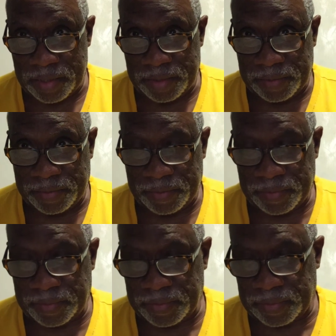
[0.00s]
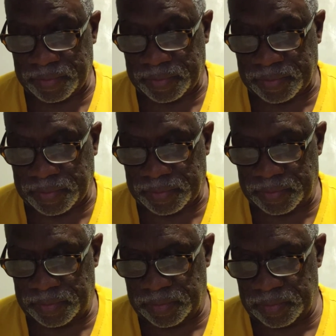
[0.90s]

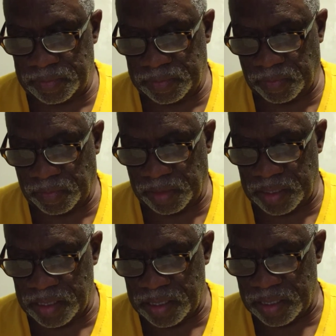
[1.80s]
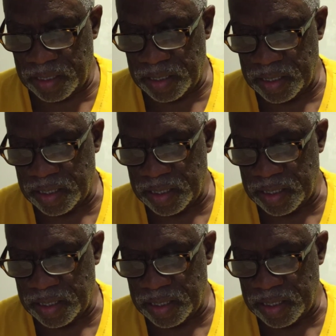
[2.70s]
Nobody speaks.